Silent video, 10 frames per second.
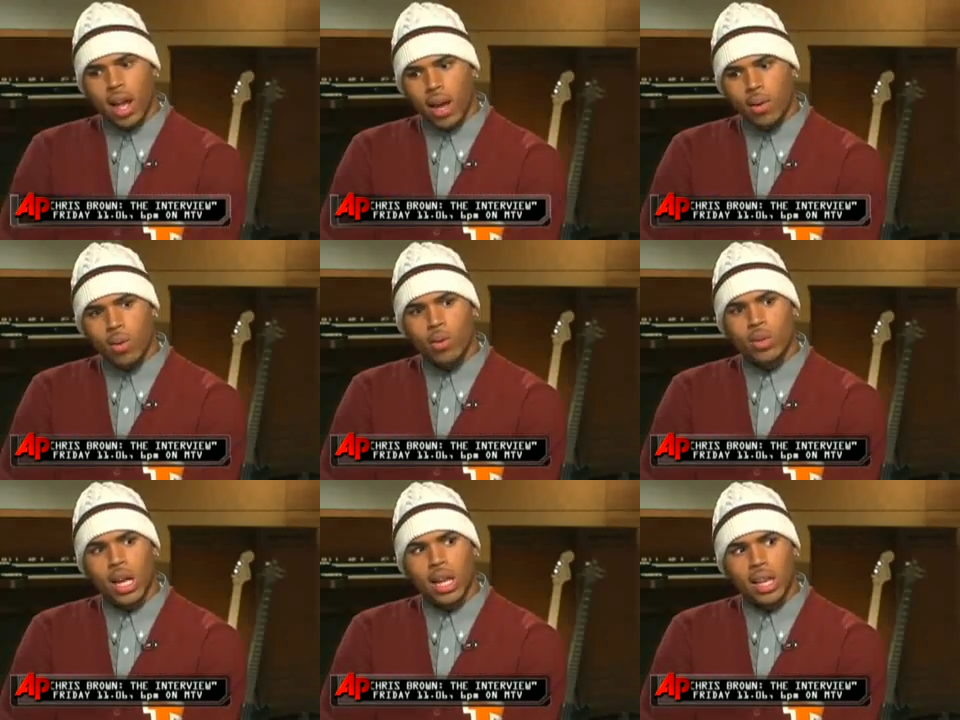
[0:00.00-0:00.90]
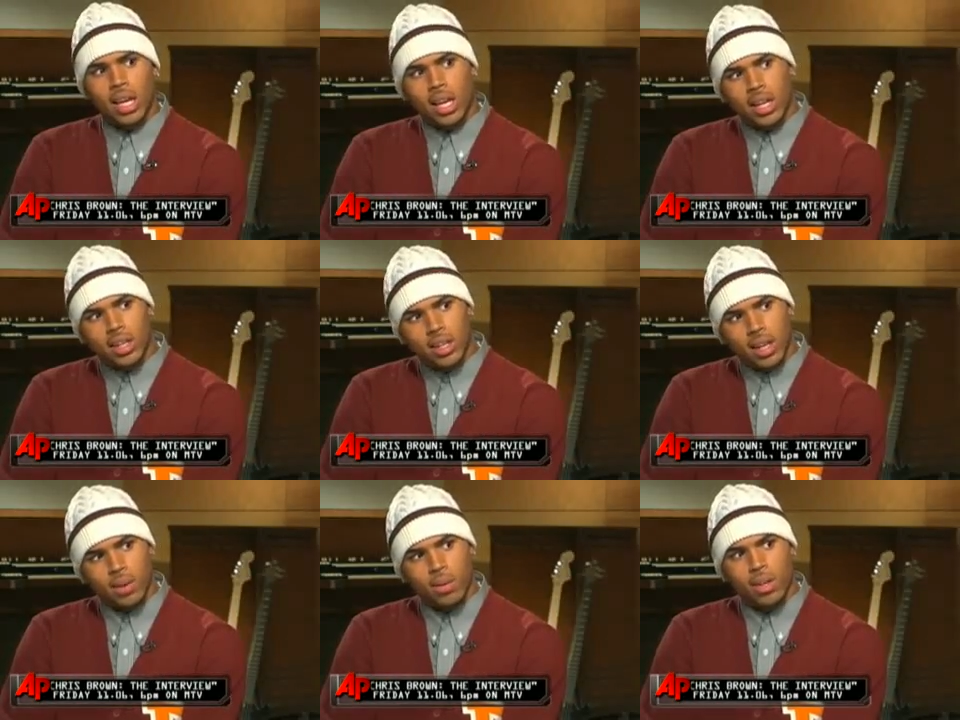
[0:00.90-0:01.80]
Like, what was I thinking?
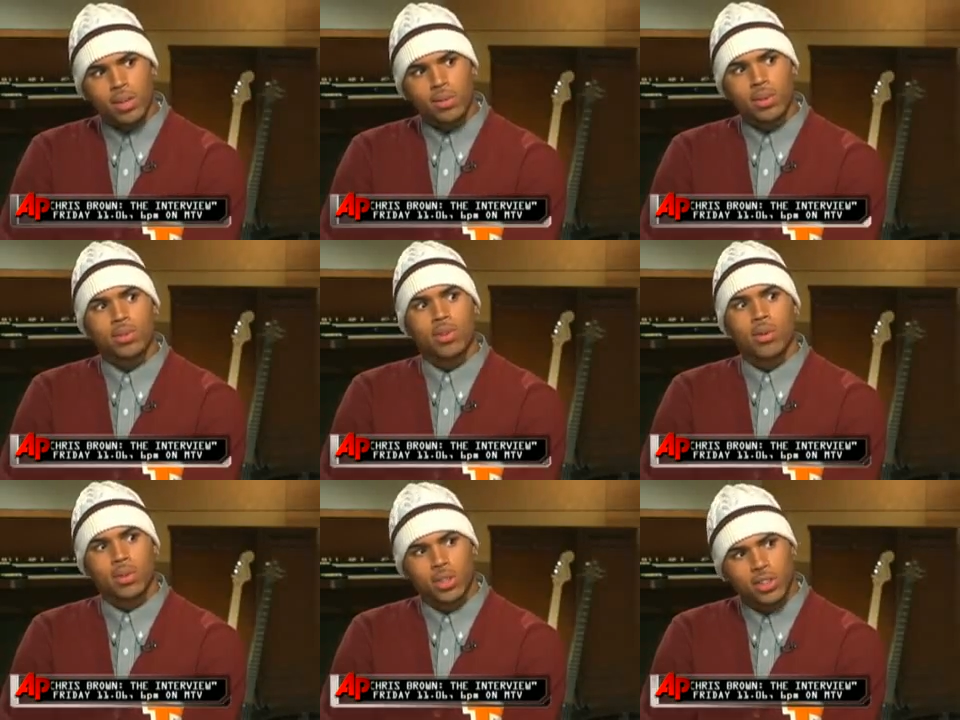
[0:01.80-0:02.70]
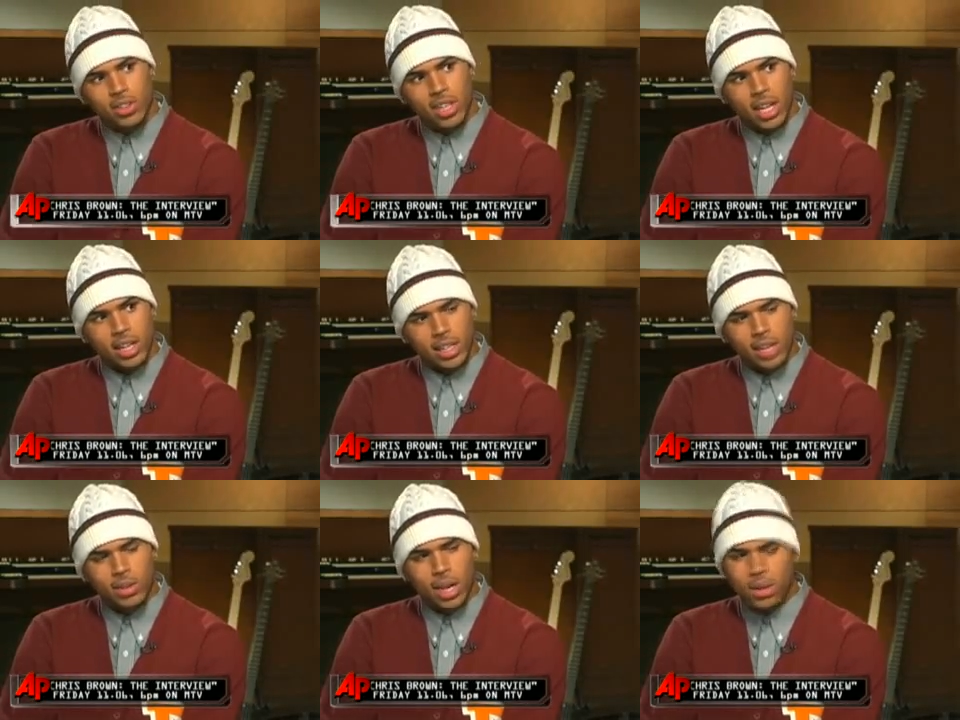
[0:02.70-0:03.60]
Like, what is what is wrong with you? Mm-hmm. Like,
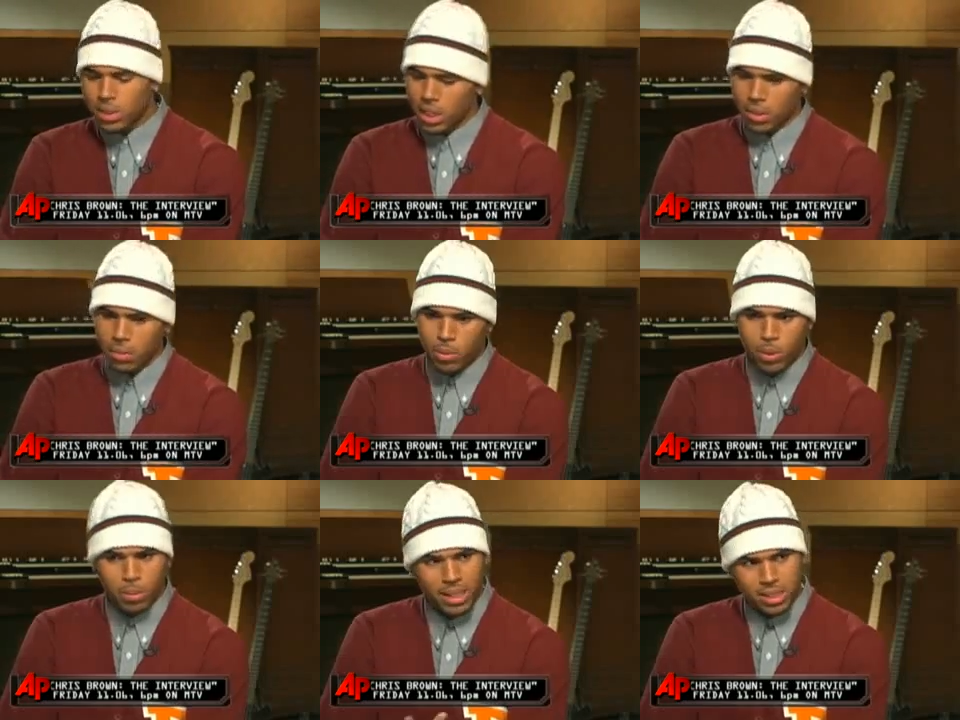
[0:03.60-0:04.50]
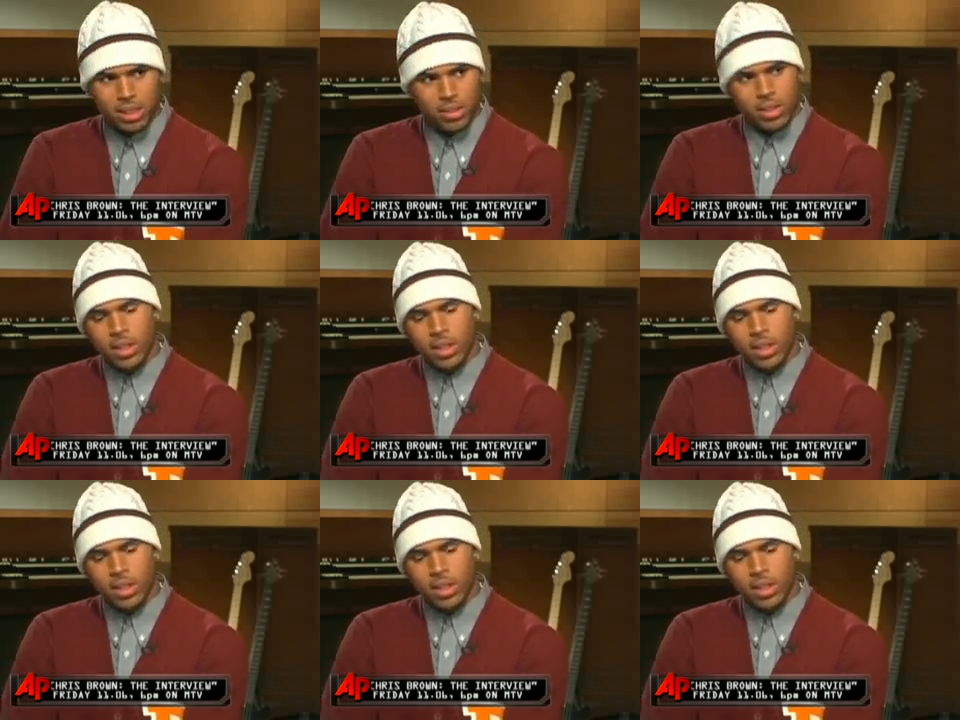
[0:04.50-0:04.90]
that's what I was thinking with myself.